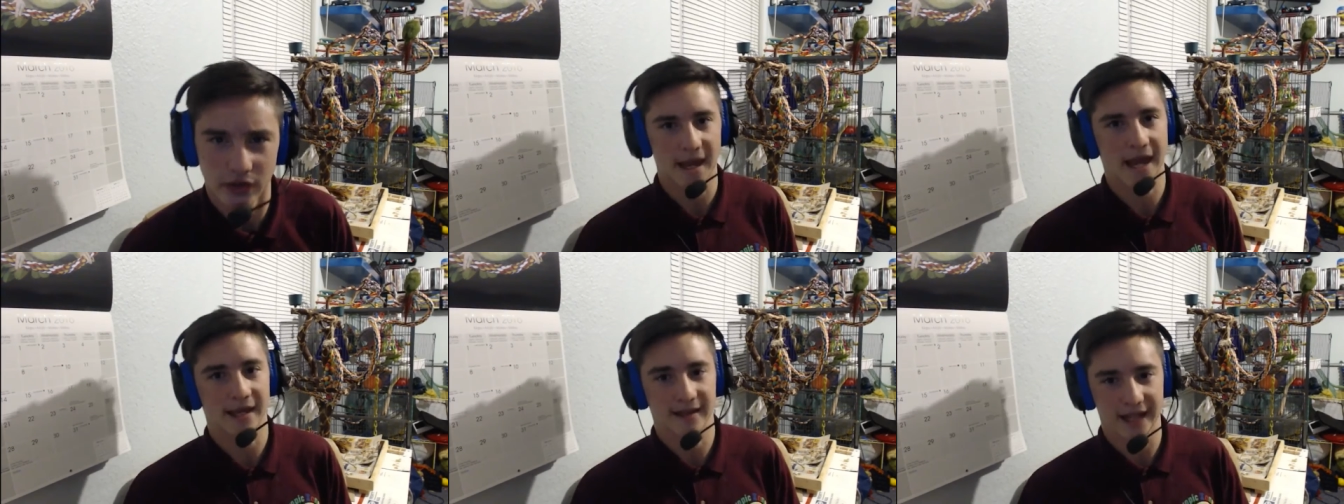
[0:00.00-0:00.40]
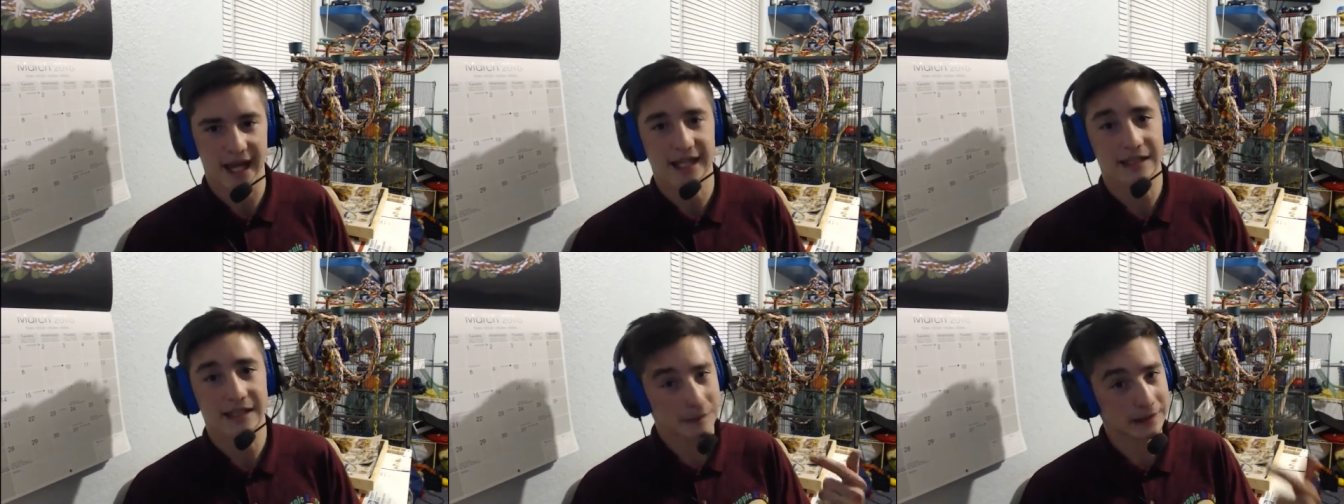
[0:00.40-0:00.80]
Man,
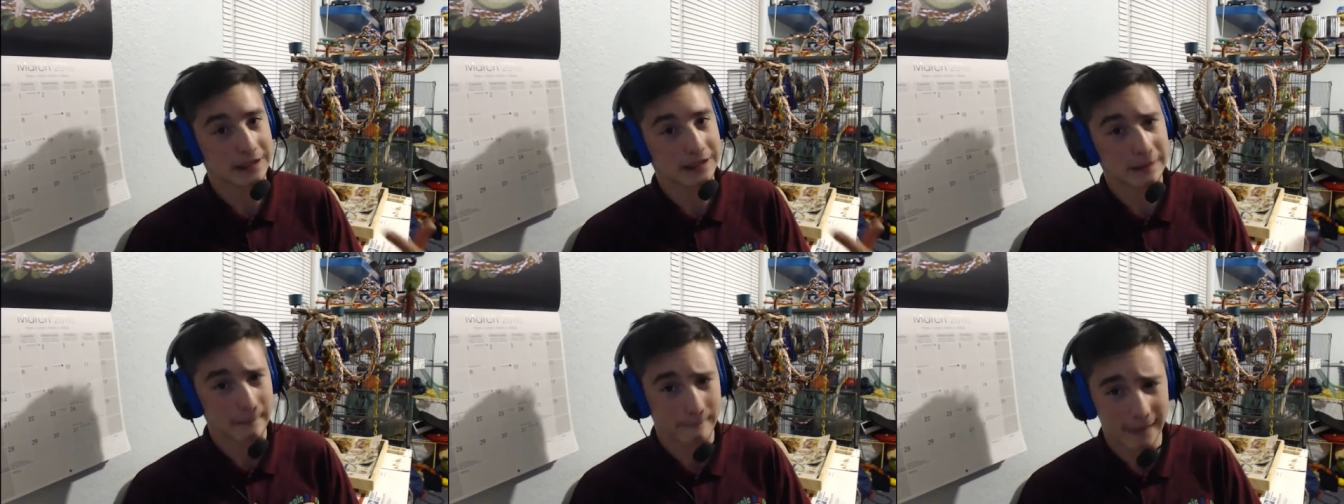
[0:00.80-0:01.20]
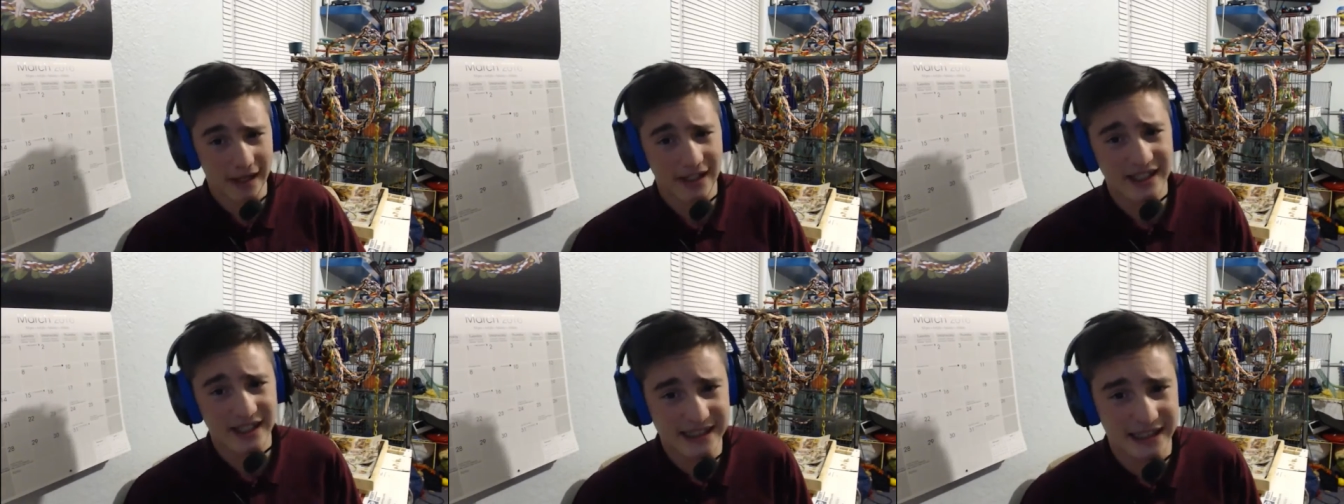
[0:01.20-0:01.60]
that's pretty
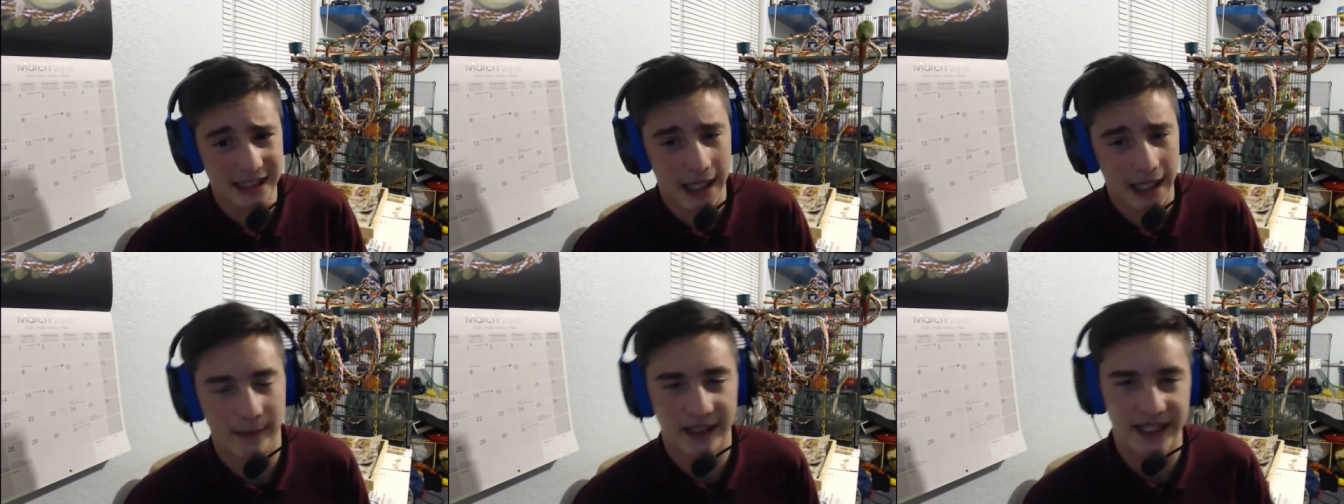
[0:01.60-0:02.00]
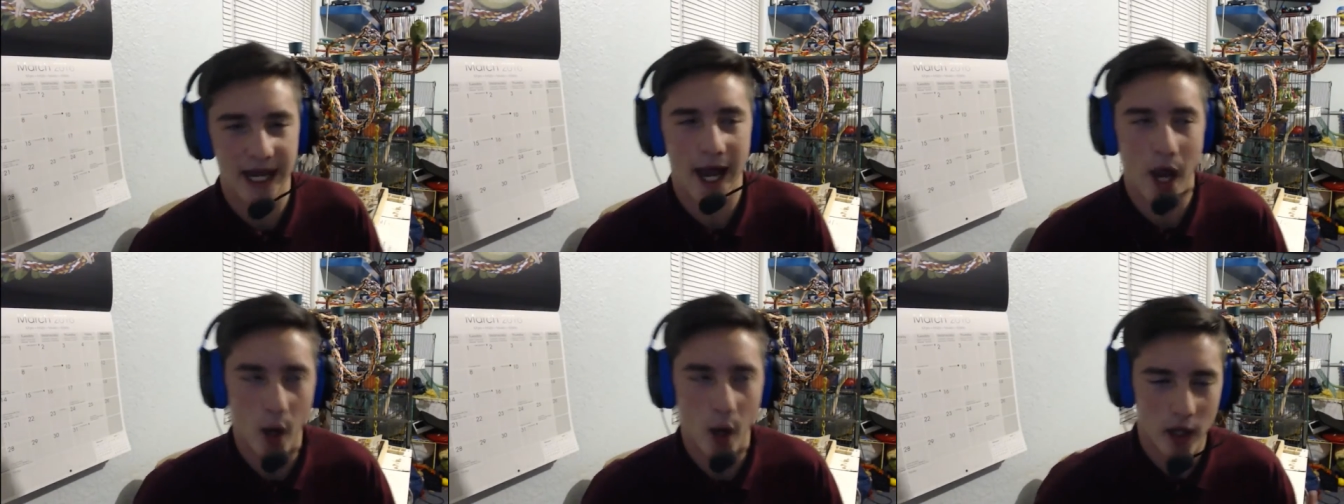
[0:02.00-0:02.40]
embarrassing. I mean,
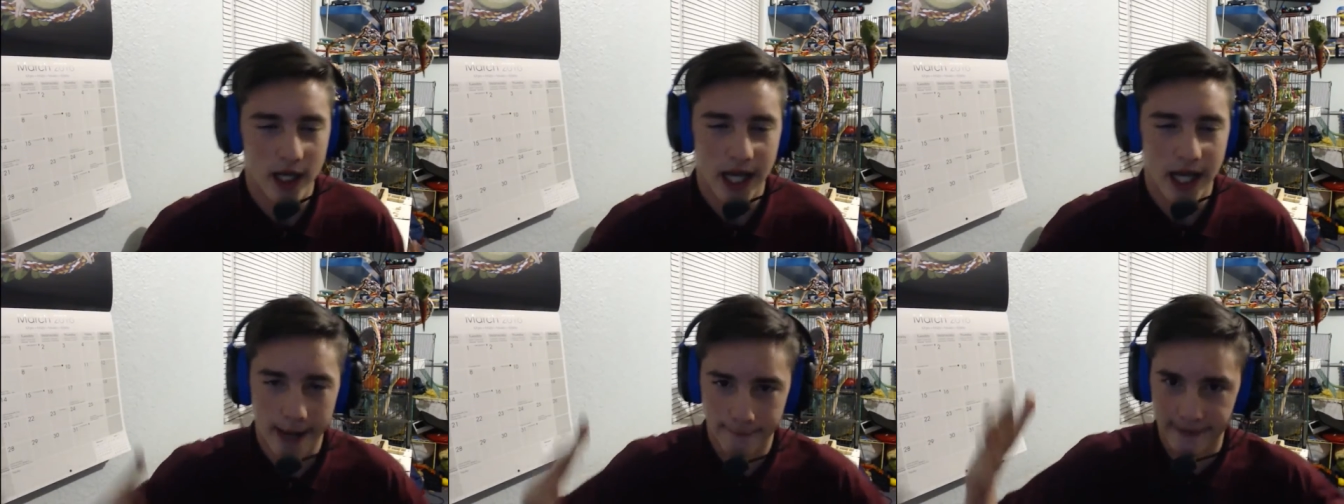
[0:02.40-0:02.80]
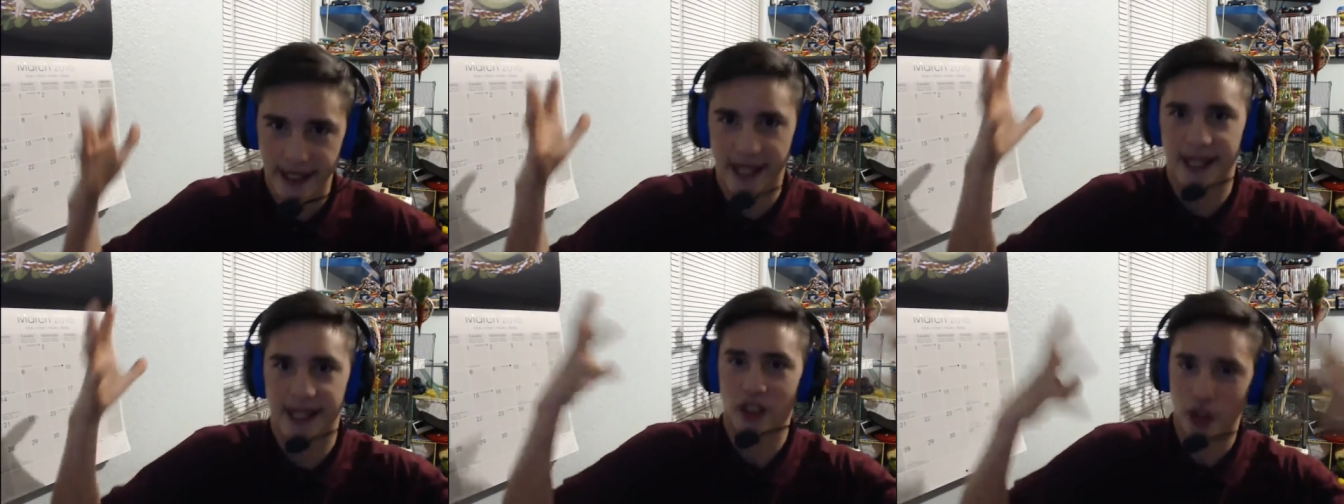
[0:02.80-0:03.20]
now I'm
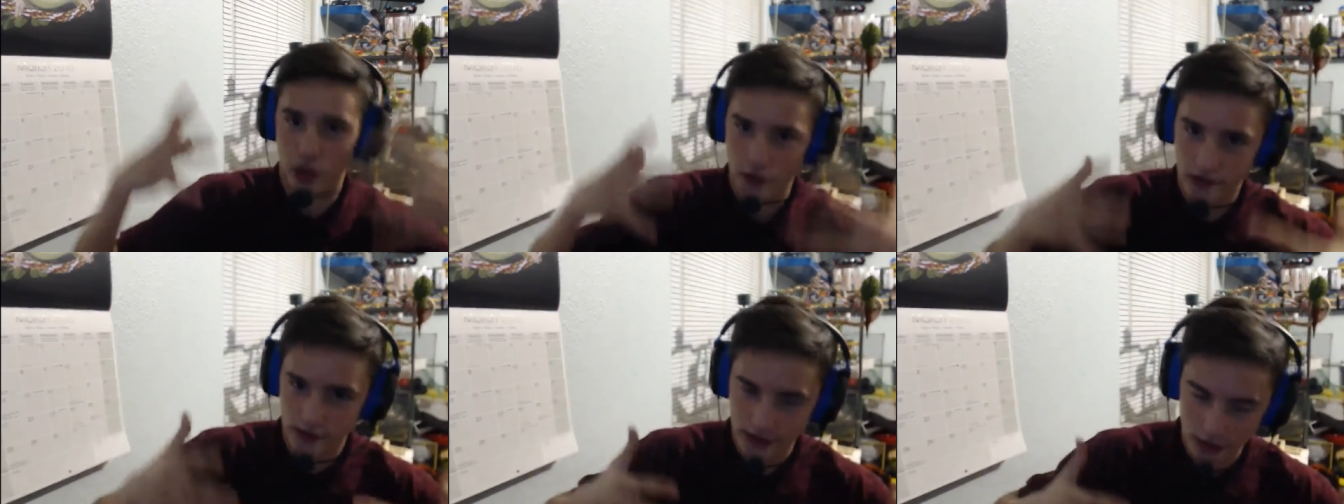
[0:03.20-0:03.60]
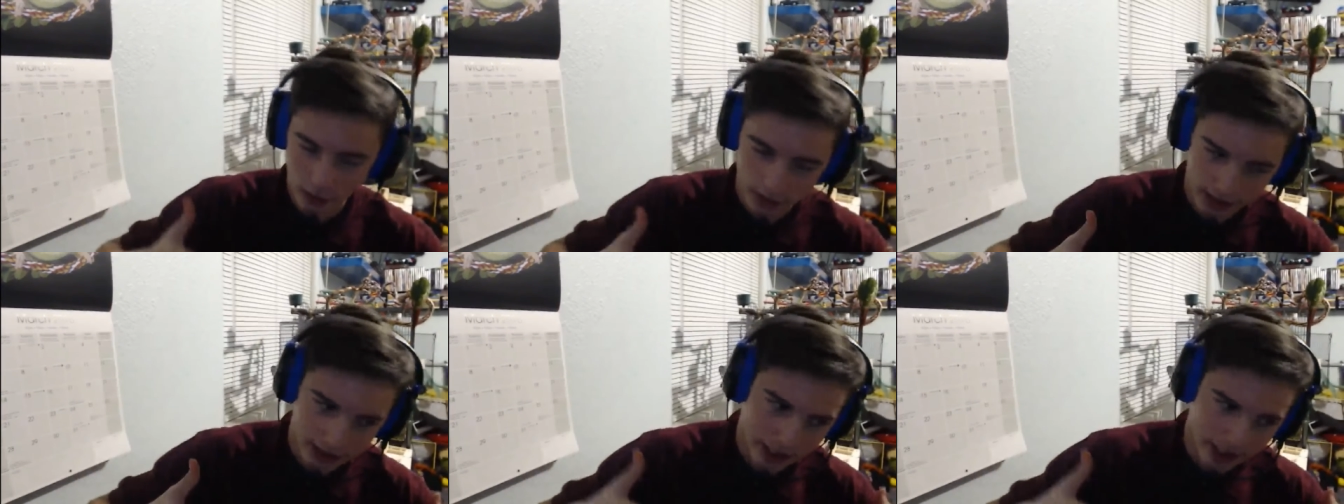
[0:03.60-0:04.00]
getting used to
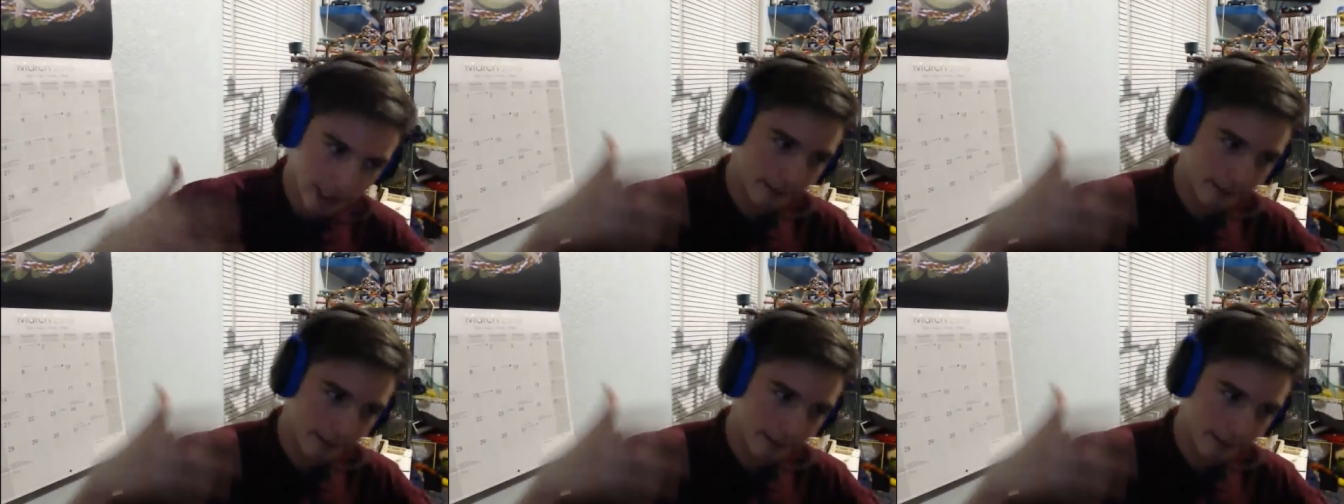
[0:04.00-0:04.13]
it.